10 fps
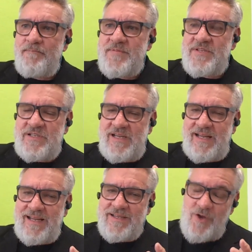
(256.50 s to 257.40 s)

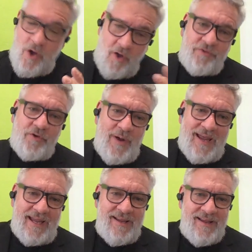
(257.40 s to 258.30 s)
She is also
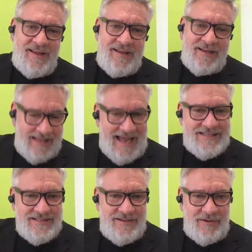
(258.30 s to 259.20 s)
a
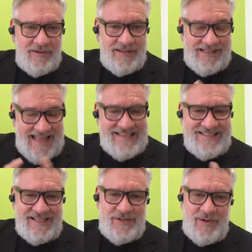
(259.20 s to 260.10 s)

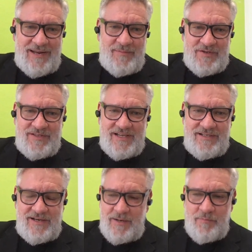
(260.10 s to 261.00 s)
classically trained
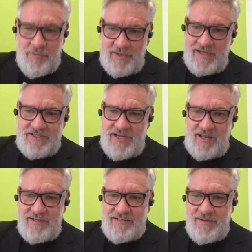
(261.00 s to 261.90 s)
musician and a brilliant
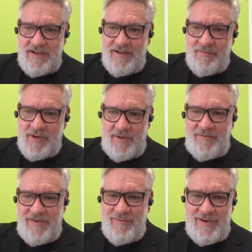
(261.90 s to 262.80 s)
cellist, one of my
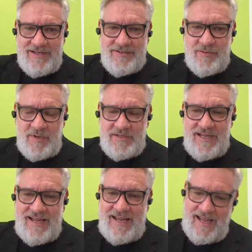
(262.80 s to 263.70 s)
favorite instruments,
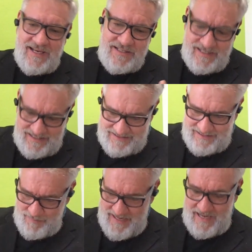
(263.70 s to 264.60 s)
and she's
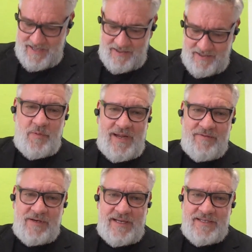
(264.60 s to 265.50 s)
in a band called the
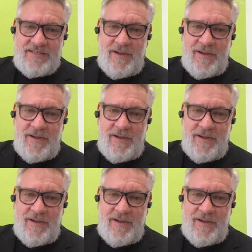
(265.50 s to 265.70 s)
Waverleys.